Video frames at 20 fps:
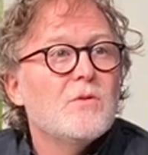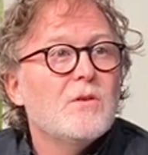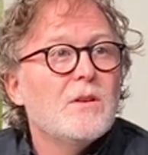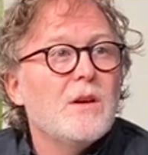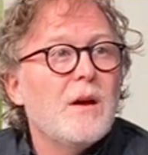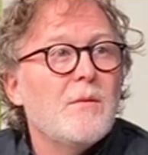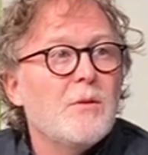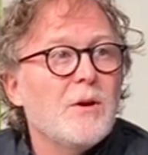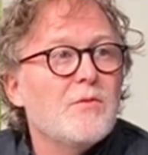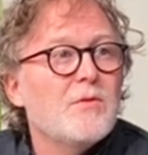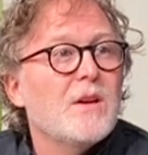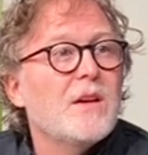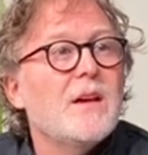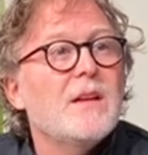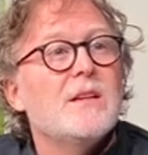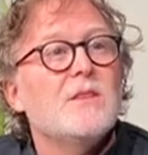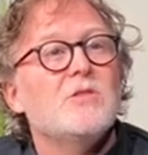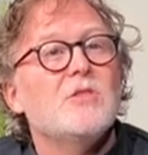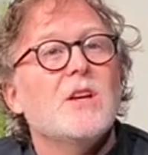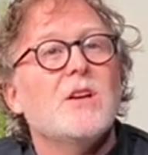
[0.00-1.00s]
about the
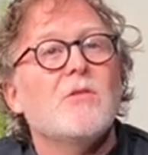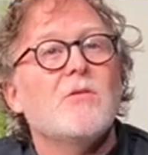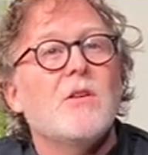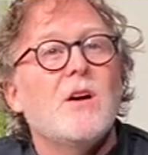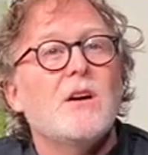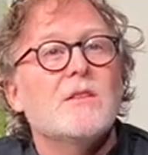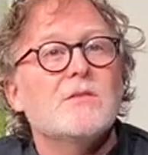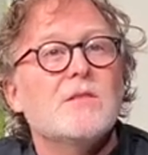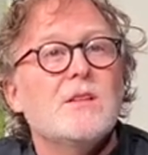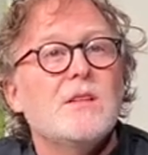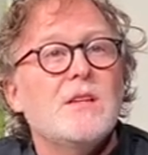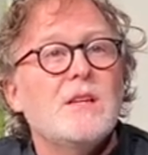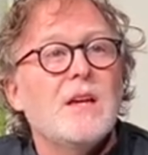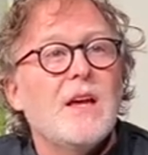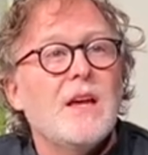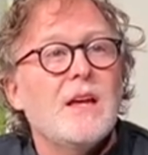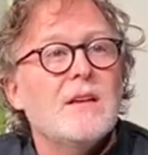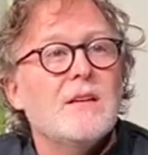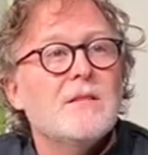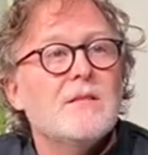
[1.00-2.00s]
kind of generosity
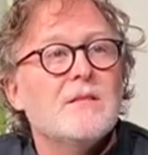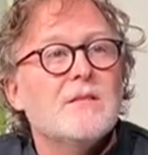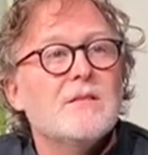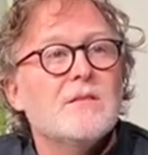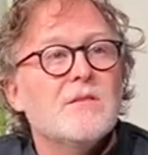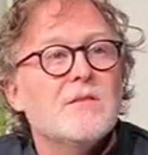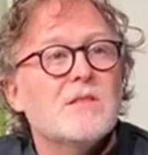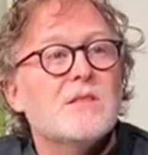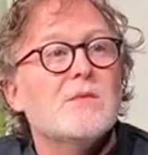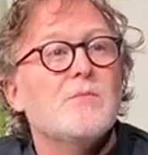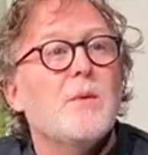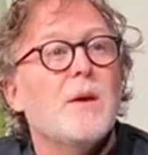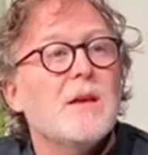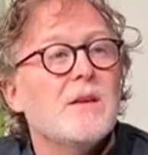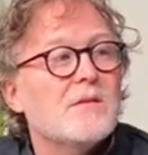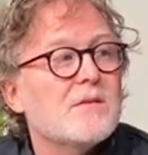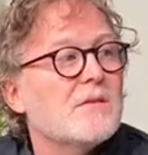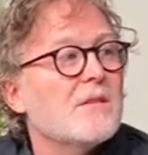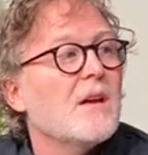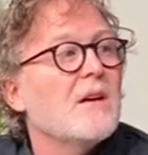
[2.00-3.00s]
and the
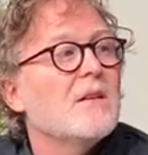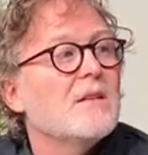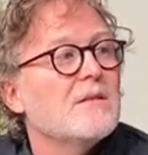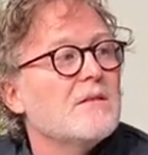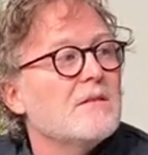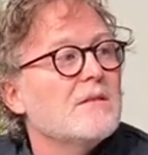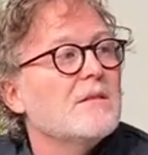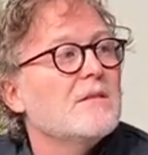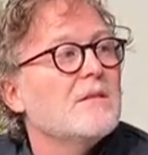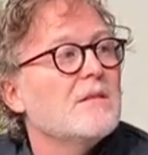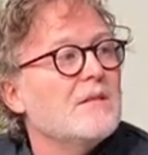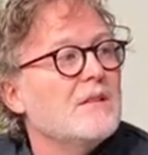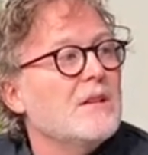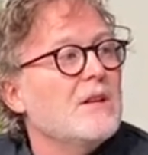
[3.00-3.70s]
space that, you